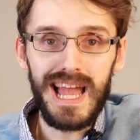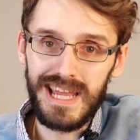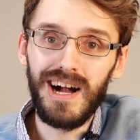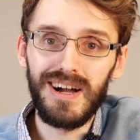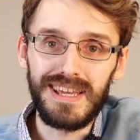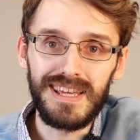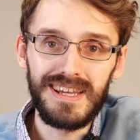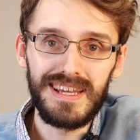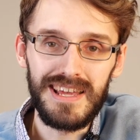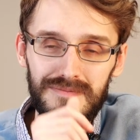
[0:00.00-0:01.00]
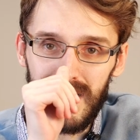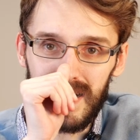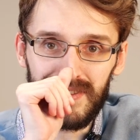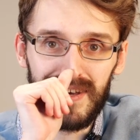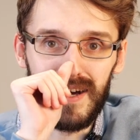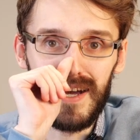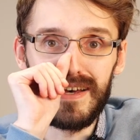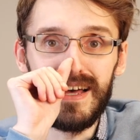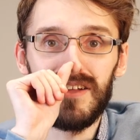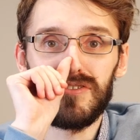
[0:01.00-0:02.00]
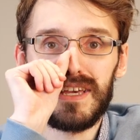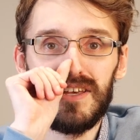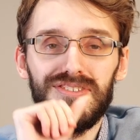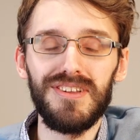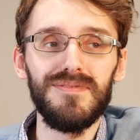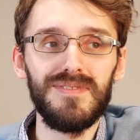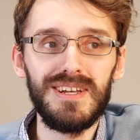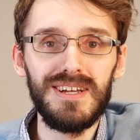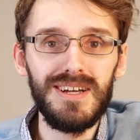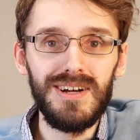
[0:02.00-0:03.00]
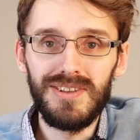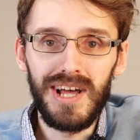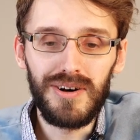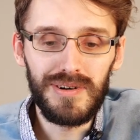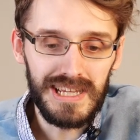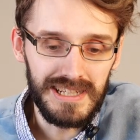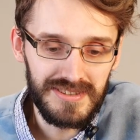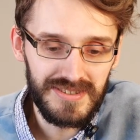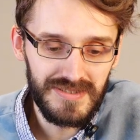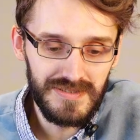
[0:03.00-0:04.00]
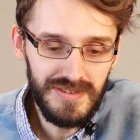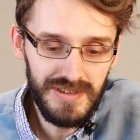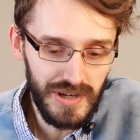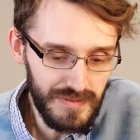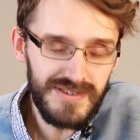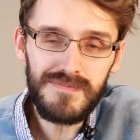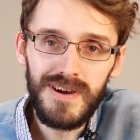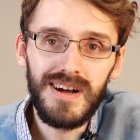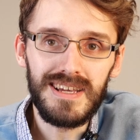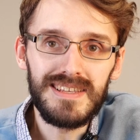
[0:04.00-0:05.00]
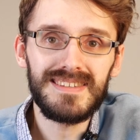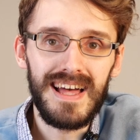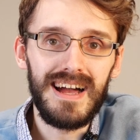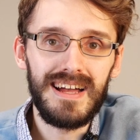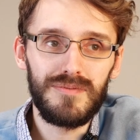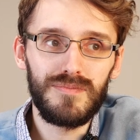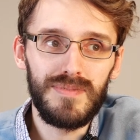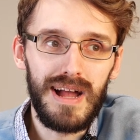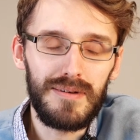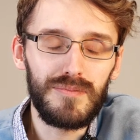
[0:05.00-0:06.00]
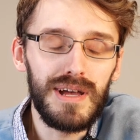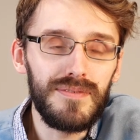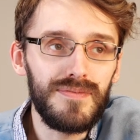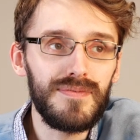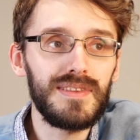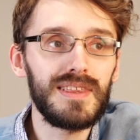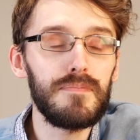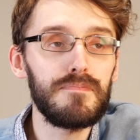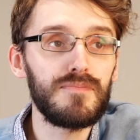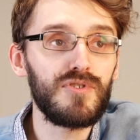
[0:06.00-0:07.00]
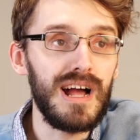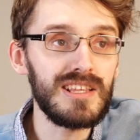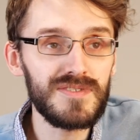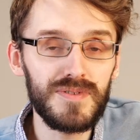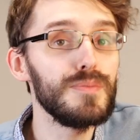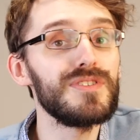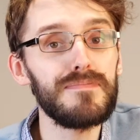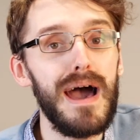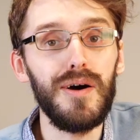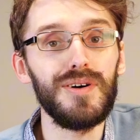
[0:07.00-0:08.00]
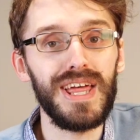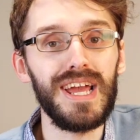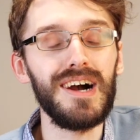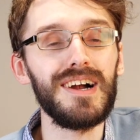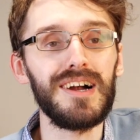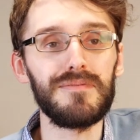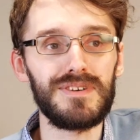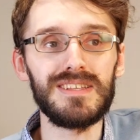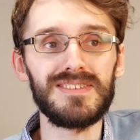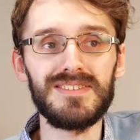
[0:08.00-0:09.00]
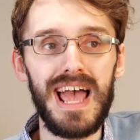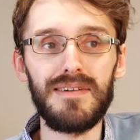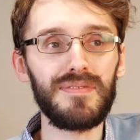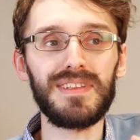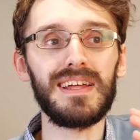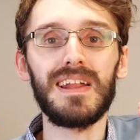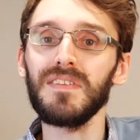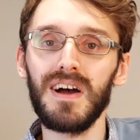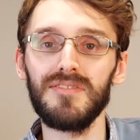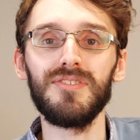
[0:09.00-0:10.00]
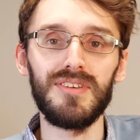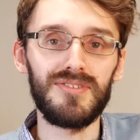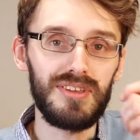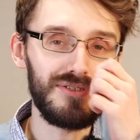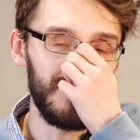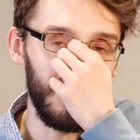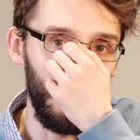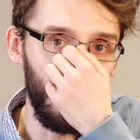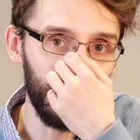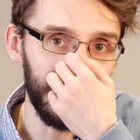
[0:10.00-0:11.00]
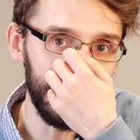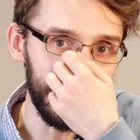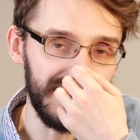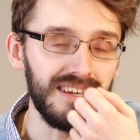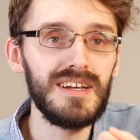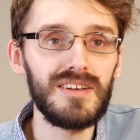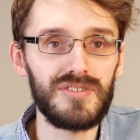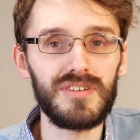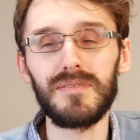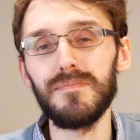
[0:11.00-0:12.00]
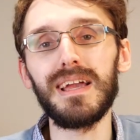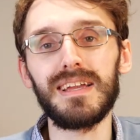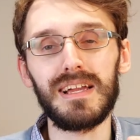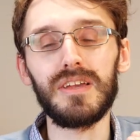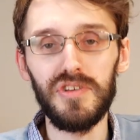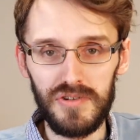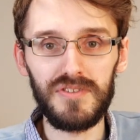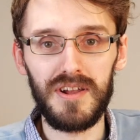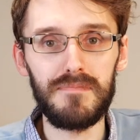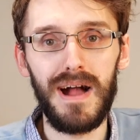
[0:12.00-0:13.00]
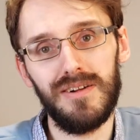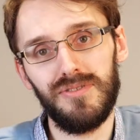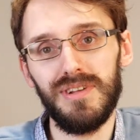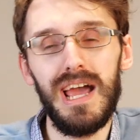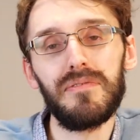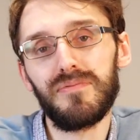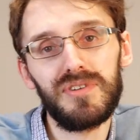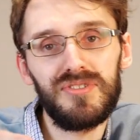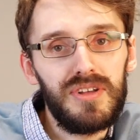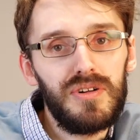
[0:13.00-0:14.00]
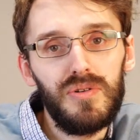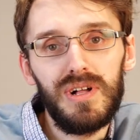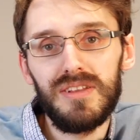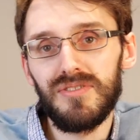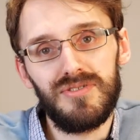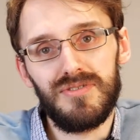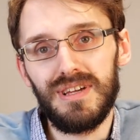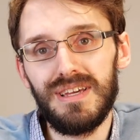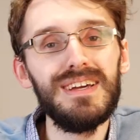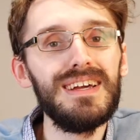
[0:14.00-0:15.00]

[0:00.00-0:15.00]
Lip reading: AI impact higher education? Now, it's no surprise that with the transformative power that AI brings into everything that it touches, it's already sort of making a huge impact on every single industry